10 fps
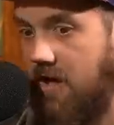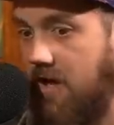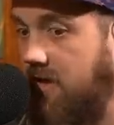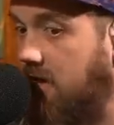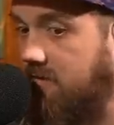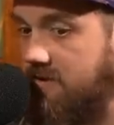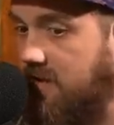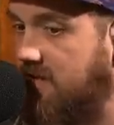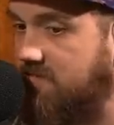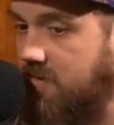And now this
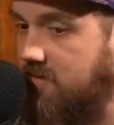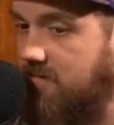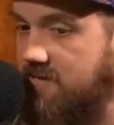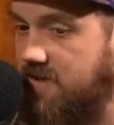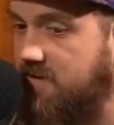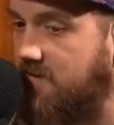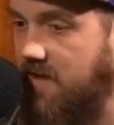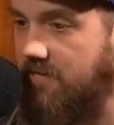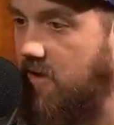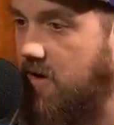last month of the season,
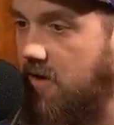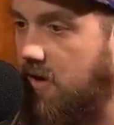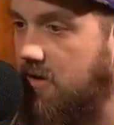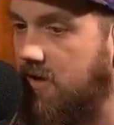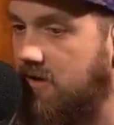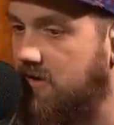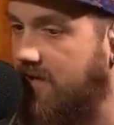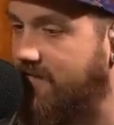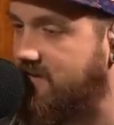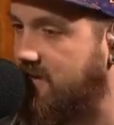they have gone all in on
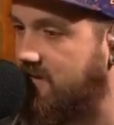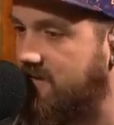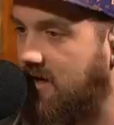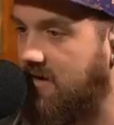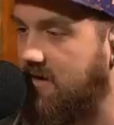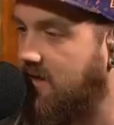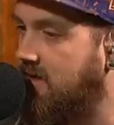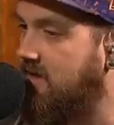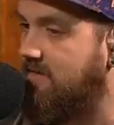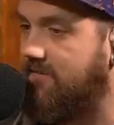Devin Singletary.
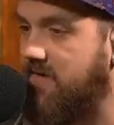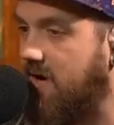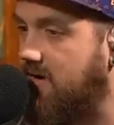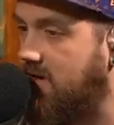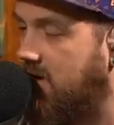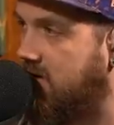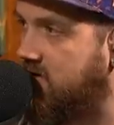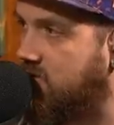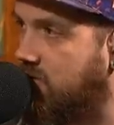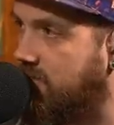He's very young.
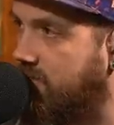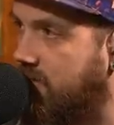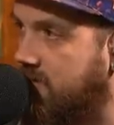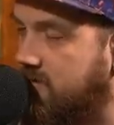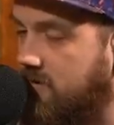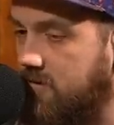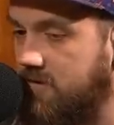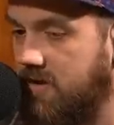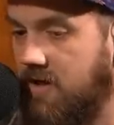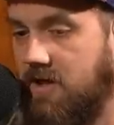He's 24 years old.